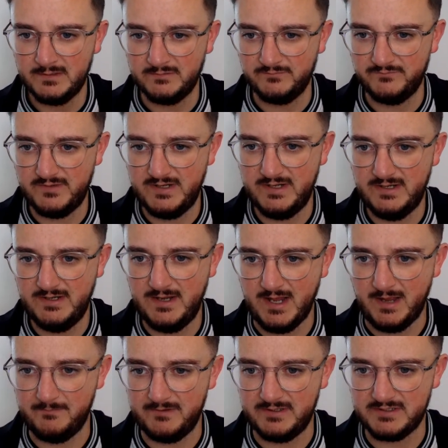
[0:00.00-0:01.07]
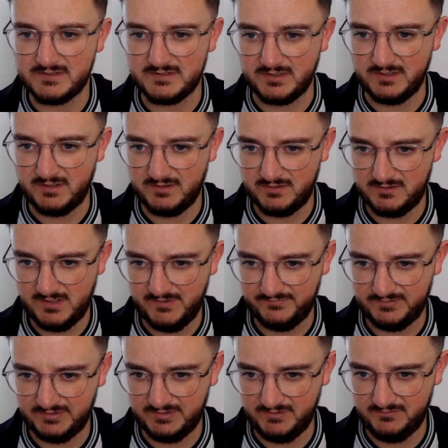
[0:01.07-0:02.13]
Really happy just to not have
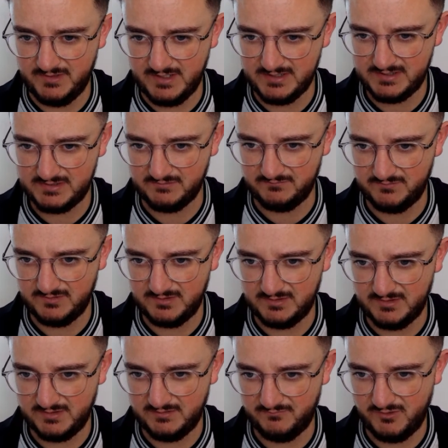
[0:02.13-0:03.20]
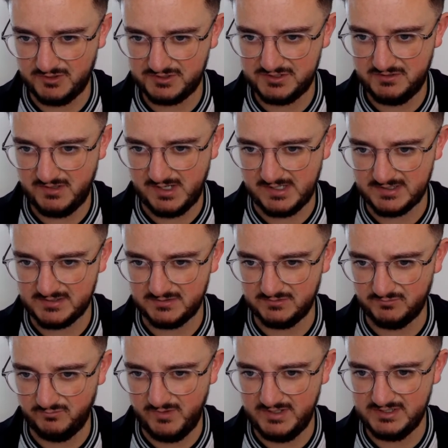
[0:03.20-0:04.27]
to do this and, you know, watch Newcastle
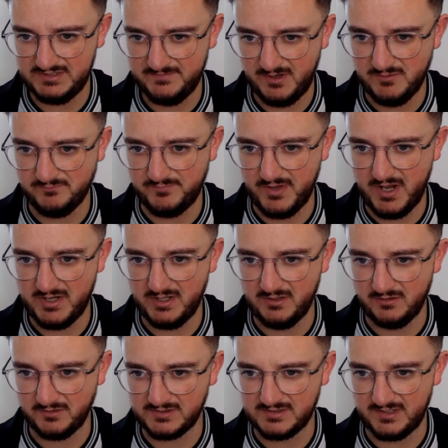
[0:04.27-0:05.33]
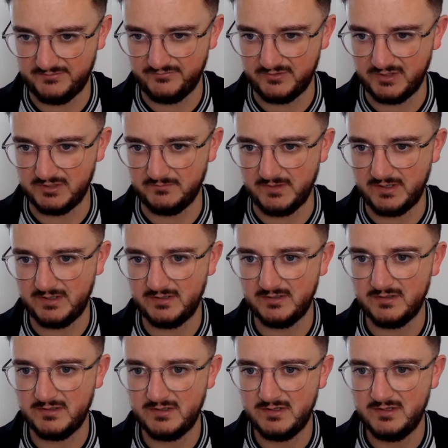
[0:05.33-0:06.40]
whinge about Bayern and Longstaff for another week.
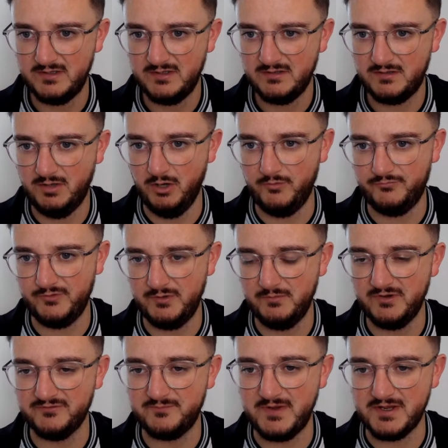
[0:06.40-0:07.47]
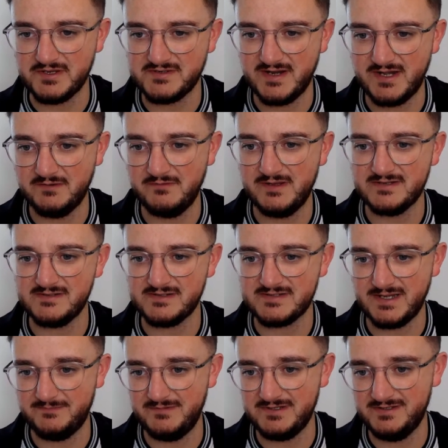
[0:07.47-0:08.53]
Coventry would have beat us anyways in the
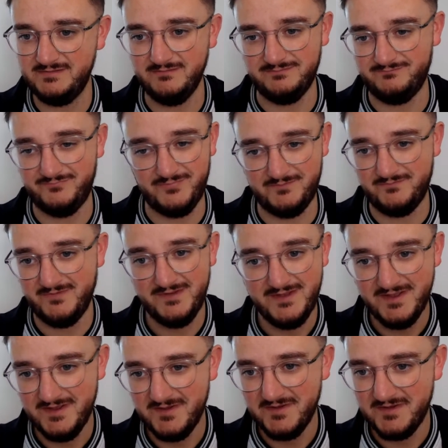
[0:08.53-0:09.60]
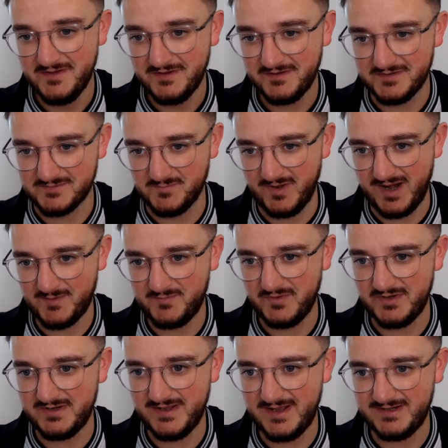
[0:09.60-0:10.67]
semis because
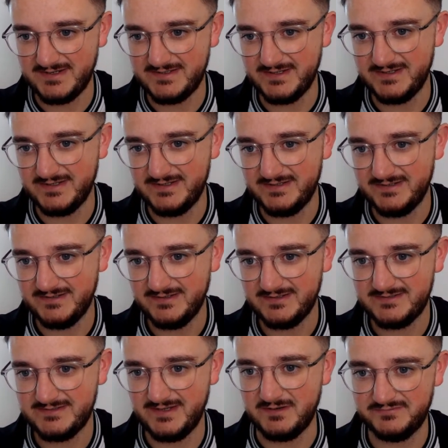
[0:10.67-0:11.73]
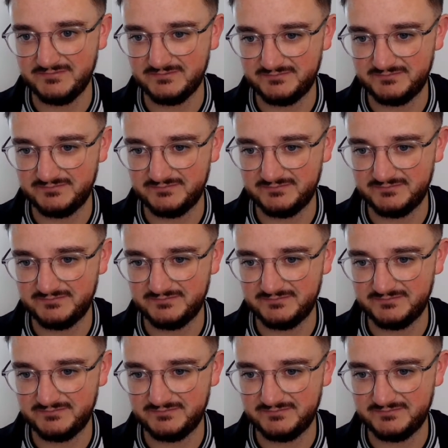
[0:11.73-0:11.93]
Blackburn nearly did. I tell you what,